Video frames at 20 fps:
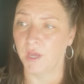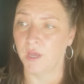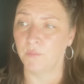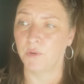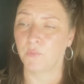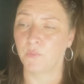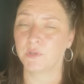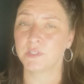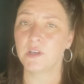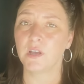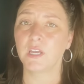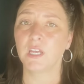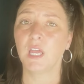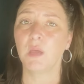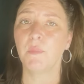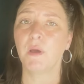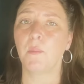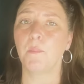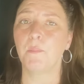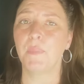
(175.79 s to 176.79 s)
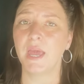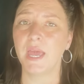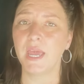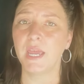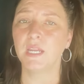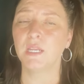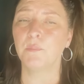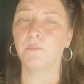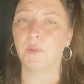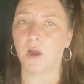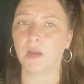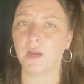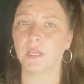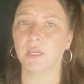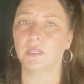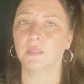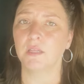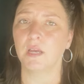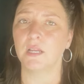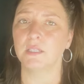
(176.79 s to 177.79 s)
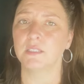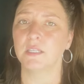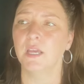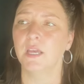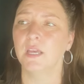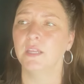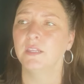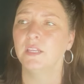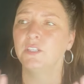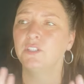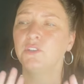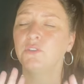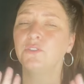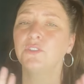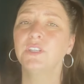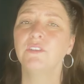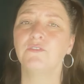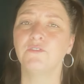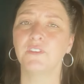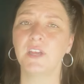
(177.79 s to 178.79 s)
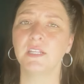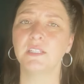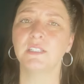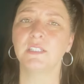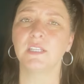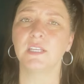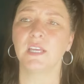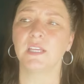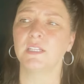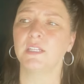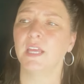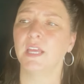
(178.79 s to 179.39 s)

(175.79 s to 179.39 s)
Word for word: But we're talking about paid parking lots that's usually fenced in and